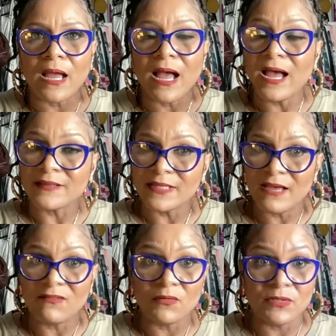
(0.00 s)
I have to
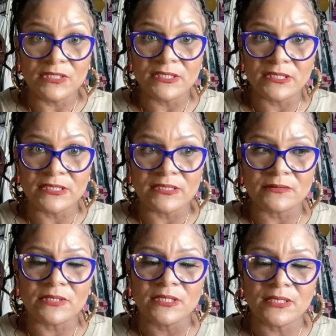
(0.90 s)
have a wish list
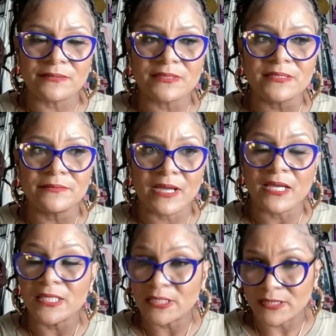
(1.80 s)
when it comes to my
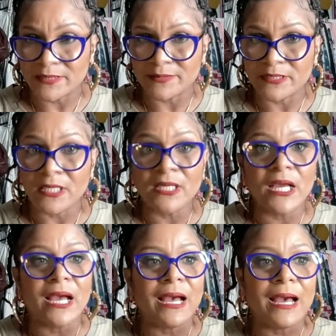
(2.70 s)
husband.
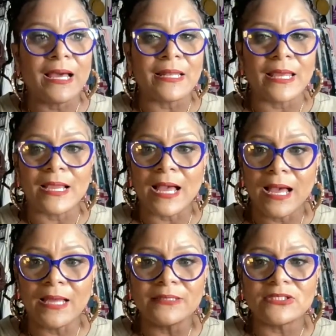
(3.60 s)
Like
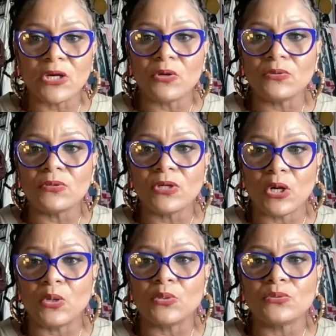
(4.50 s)
I don't
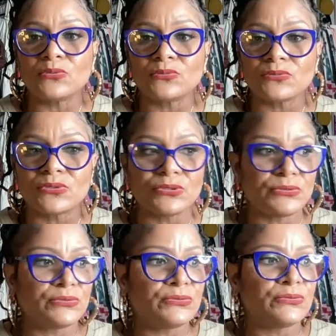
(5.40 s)
go
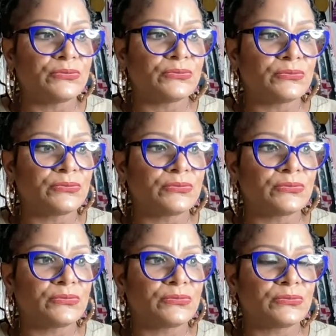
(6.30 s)
to
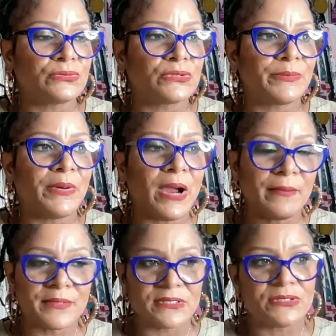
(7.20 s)

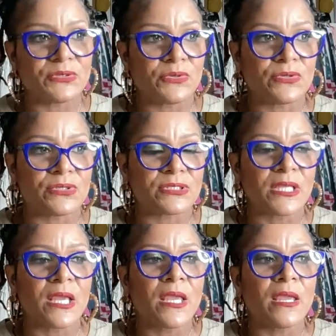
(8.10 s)
department stores
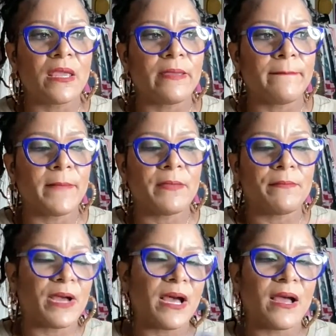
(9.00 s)
and,
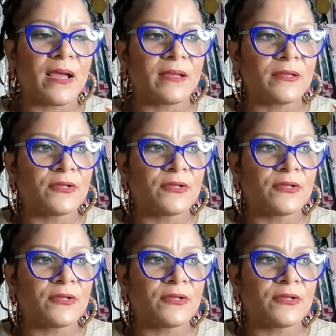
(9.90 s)
and buy